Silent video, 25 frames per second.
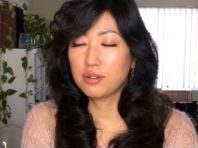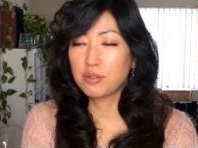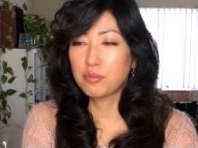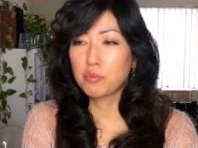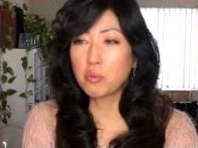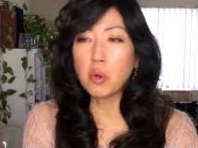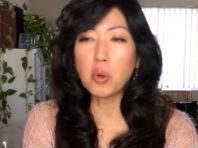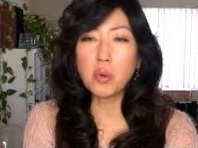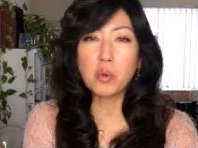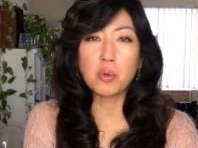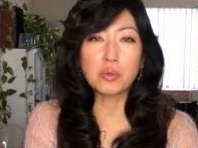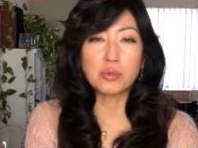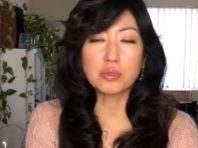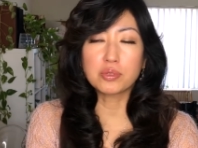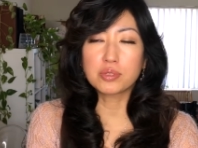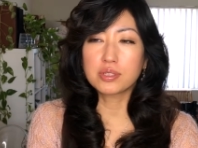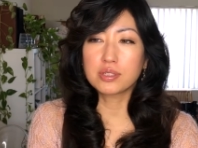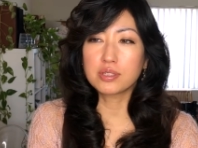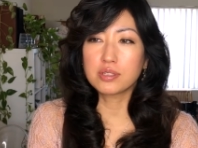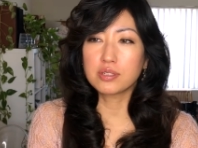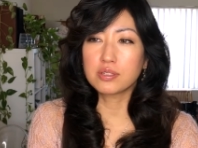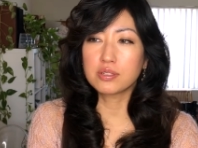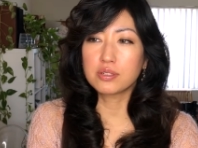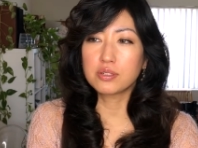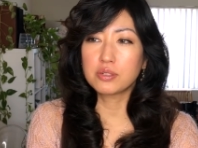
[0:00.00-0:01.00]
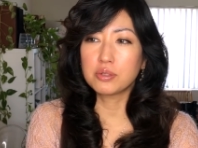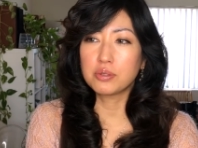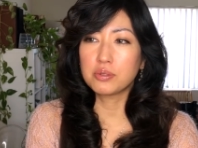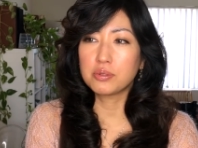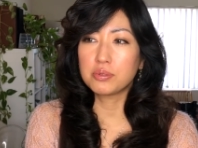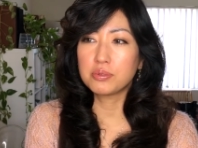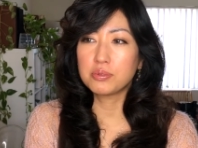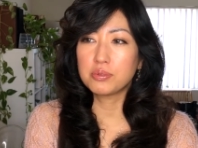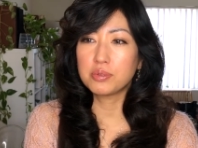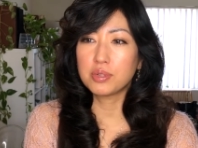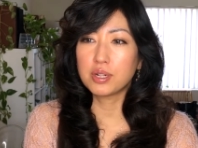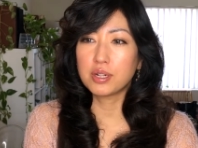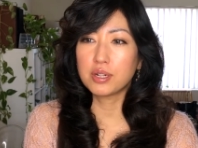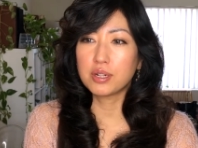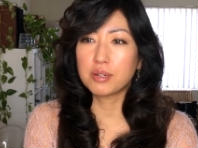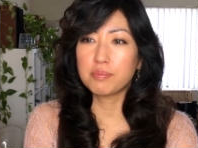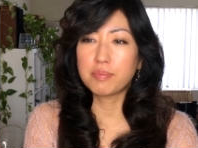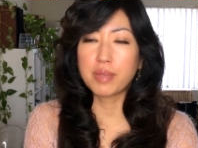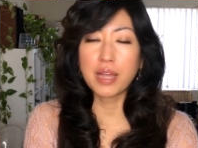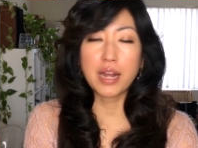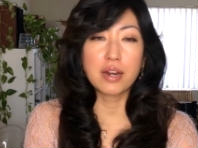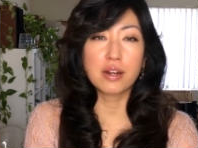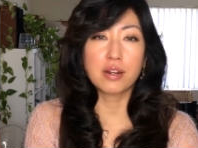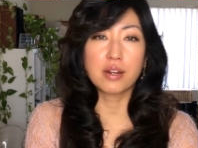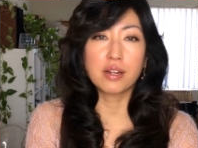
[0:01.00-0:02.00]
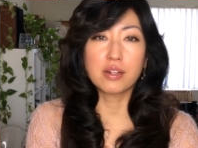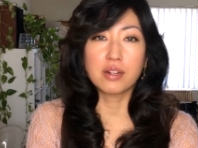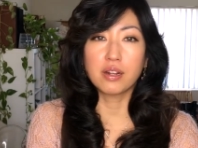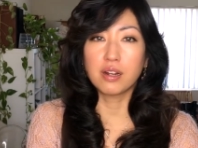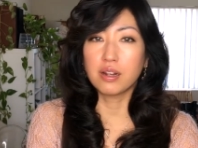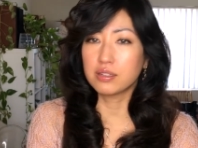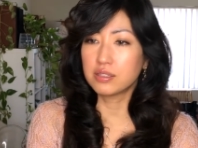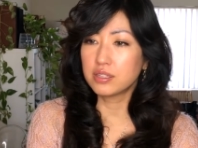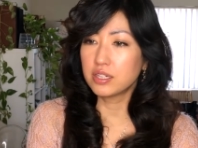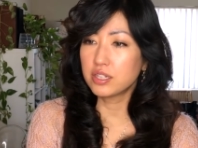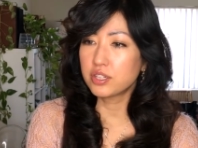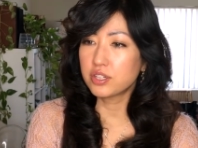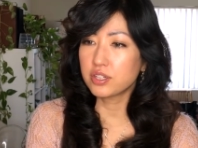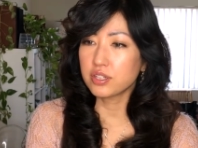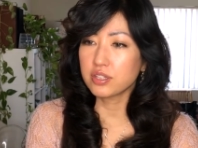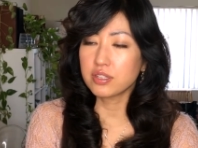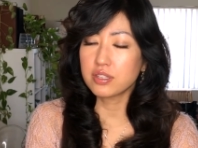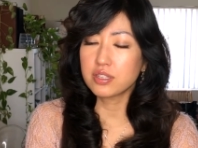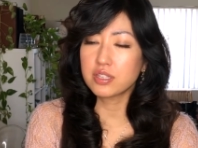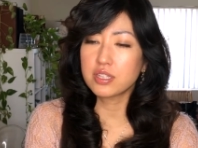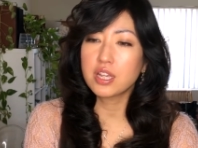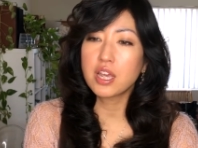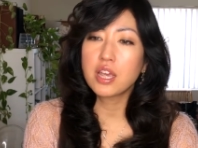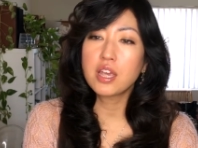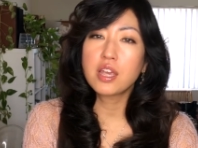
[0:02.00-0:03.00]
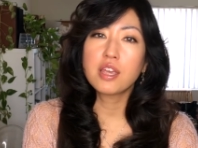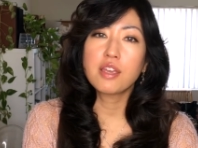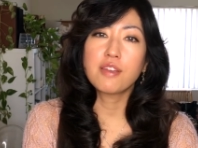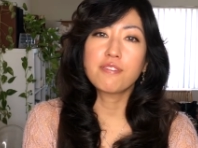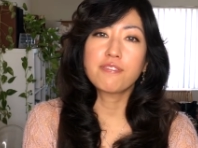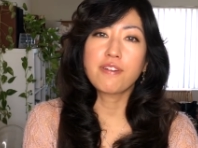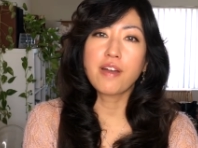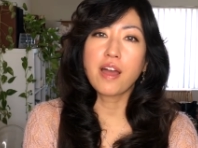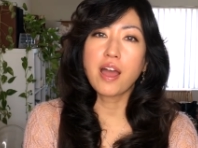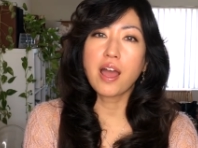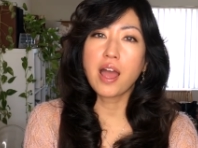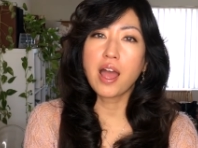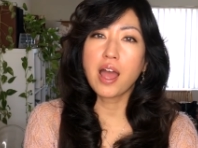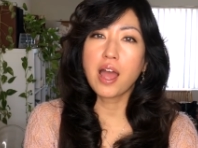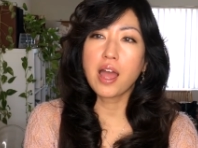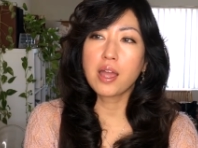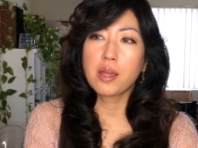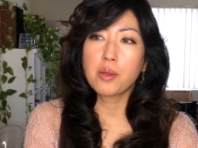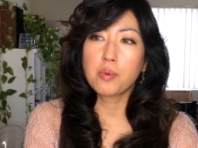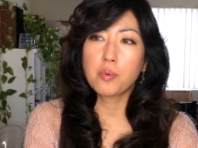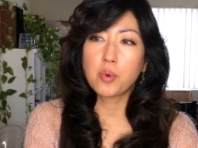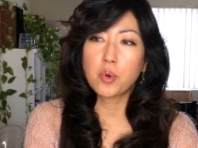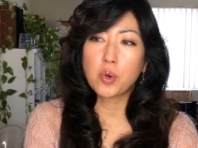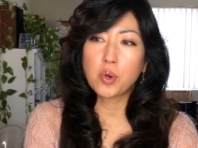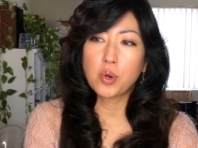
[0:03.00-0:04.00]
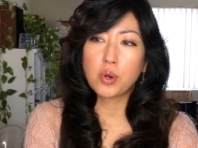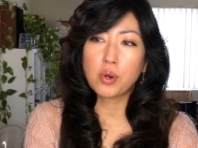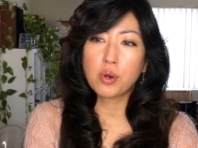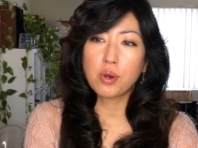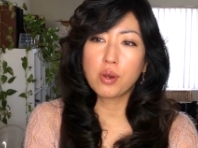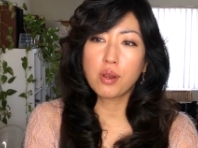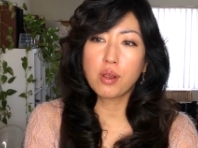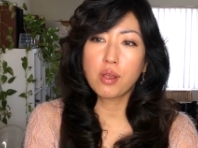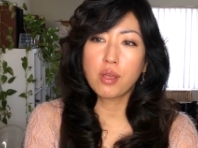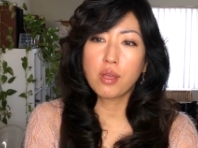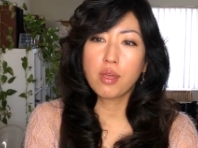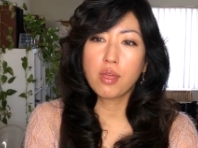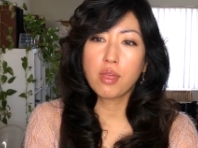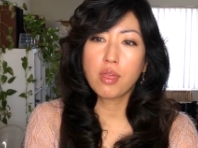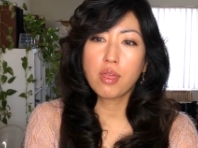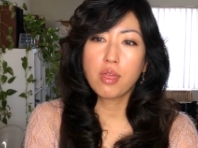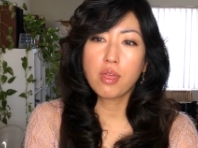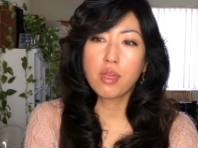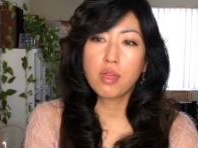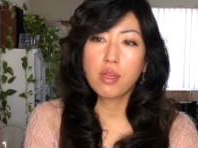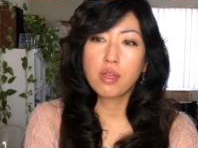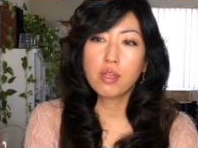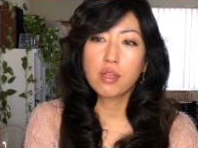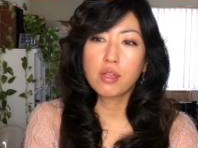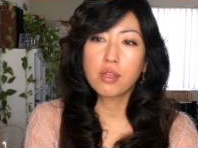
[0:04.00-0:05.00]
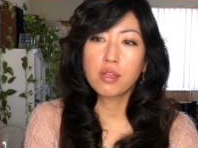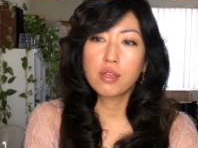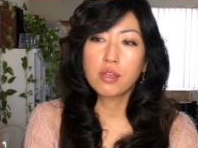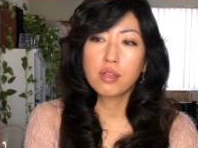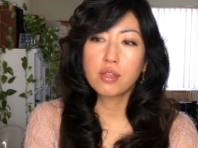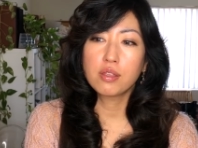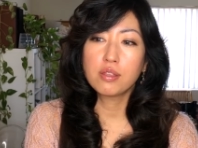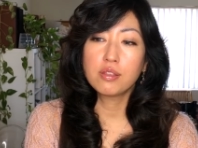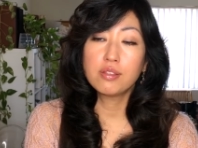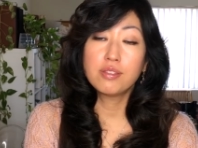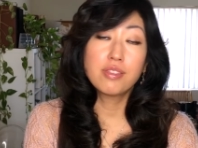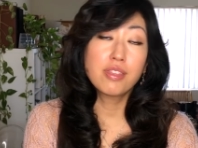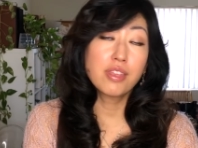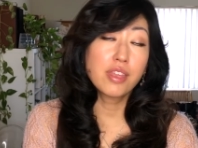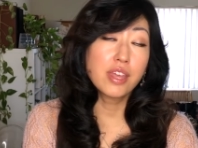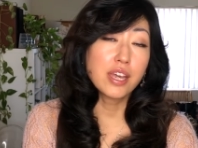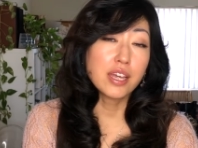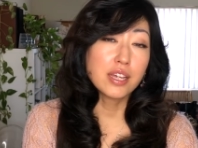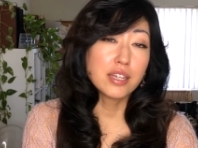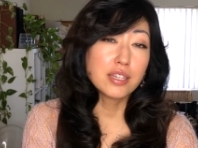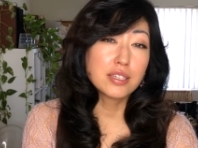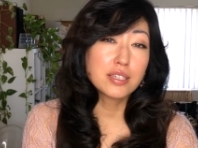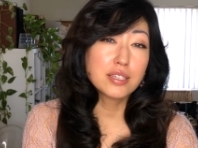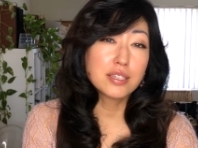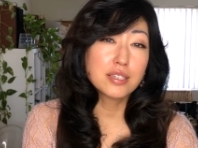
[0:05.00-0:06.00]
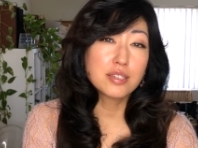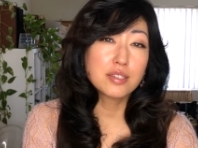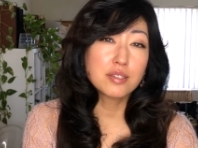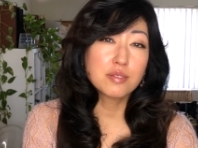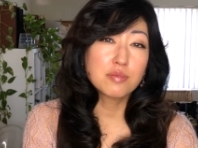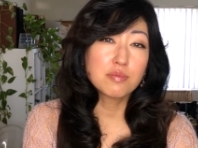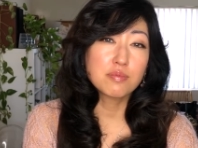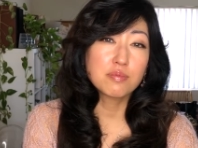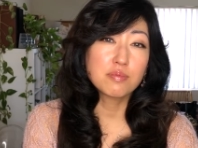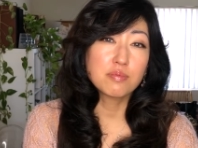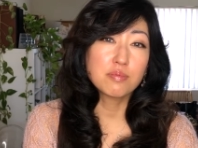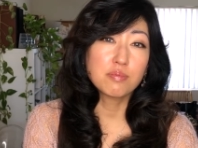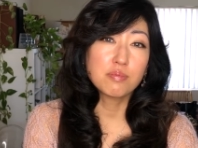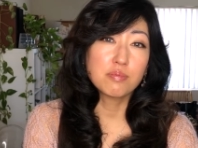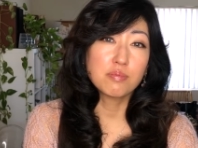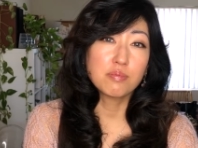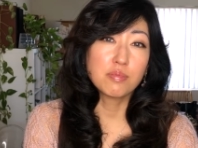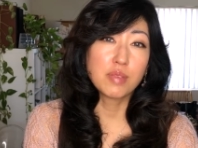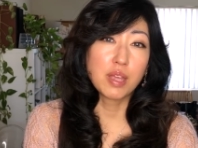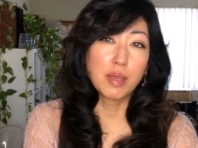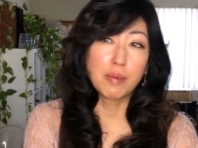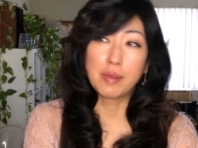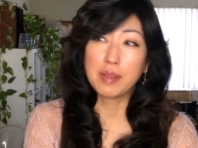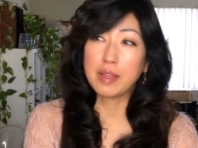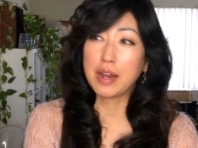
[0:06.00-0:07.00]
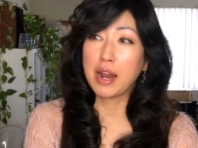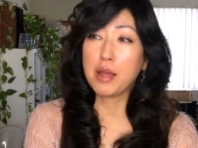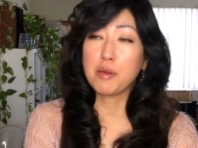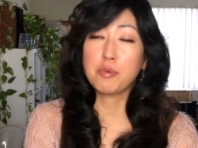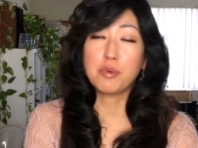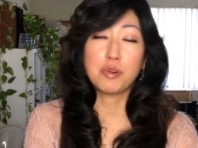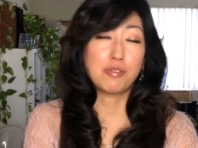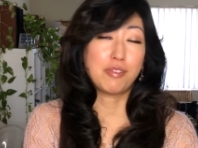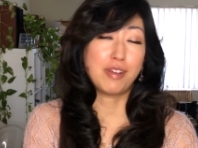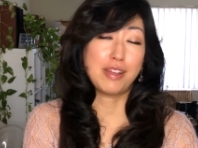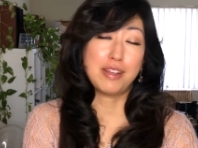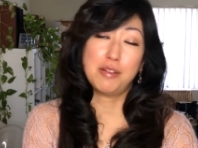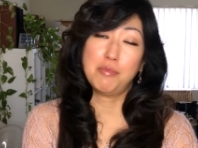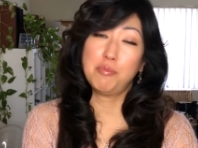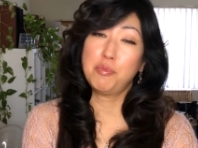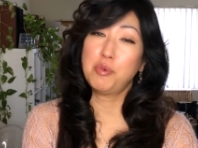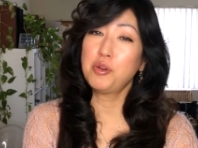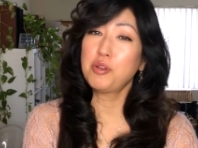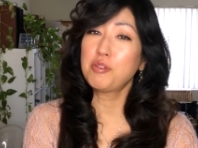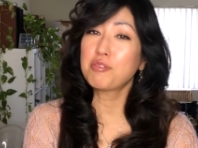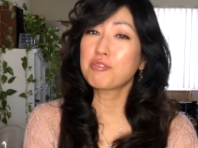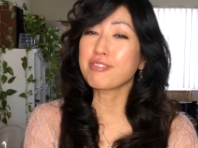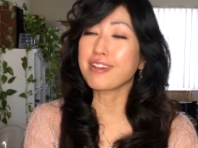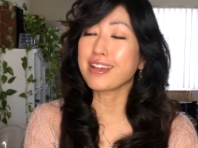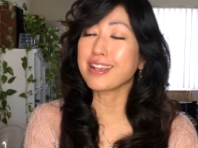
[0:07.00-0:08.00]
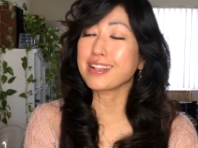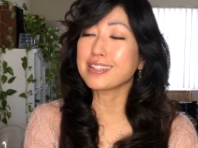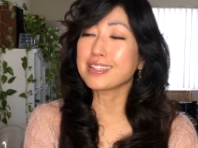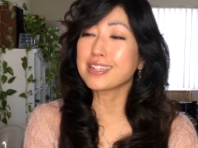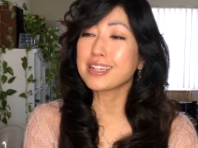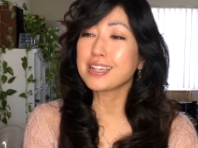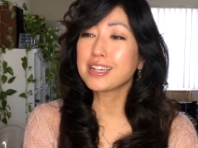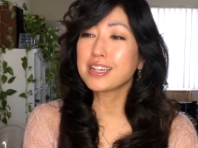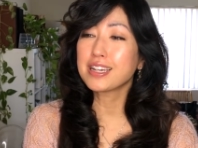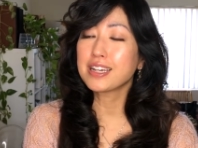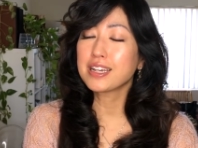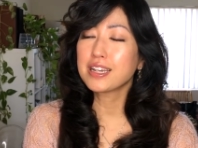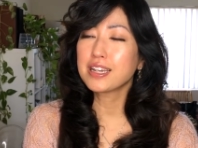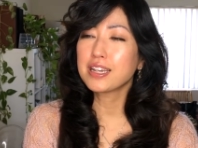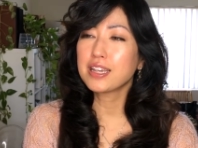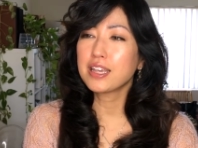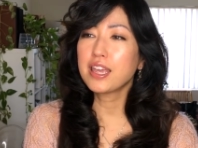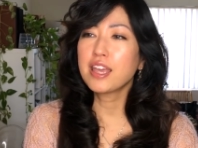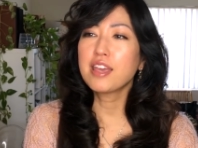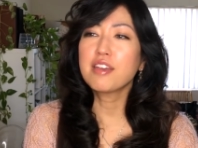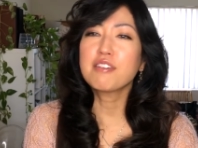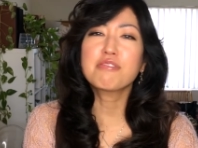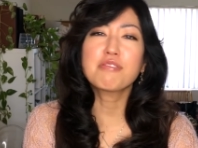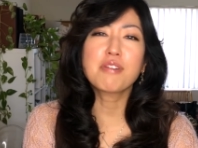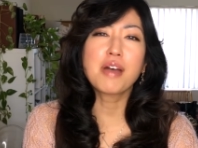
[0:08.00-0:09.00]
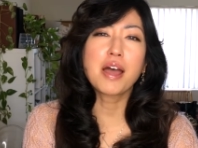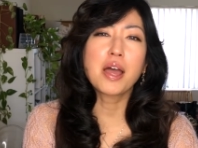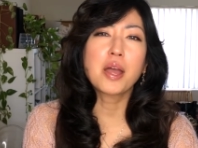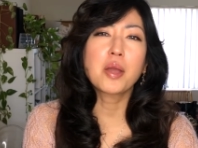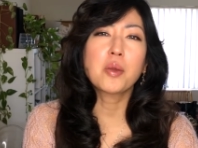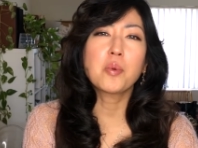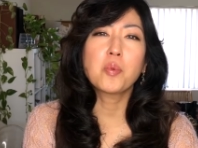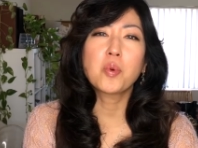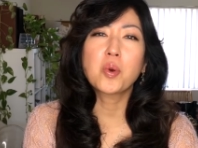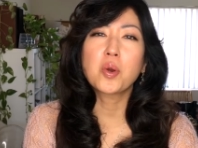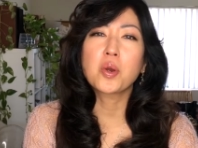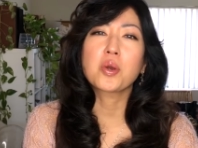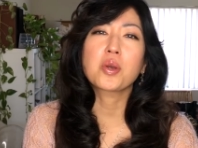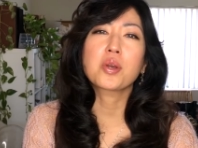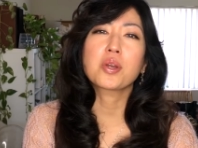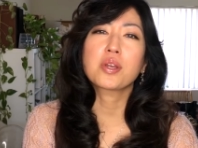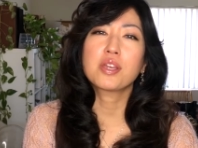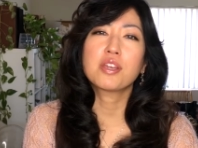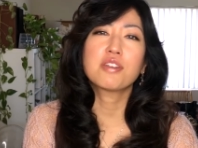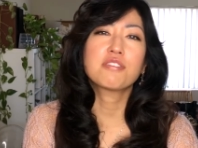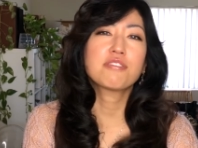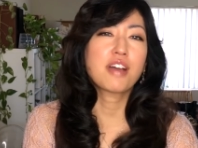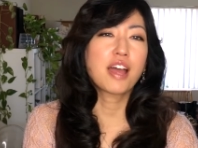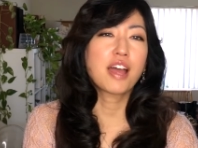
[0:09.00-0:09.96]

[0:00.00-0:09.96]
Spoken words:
roles and go better at auditions. If I were this, maybe I would find a boyfriend. If I were,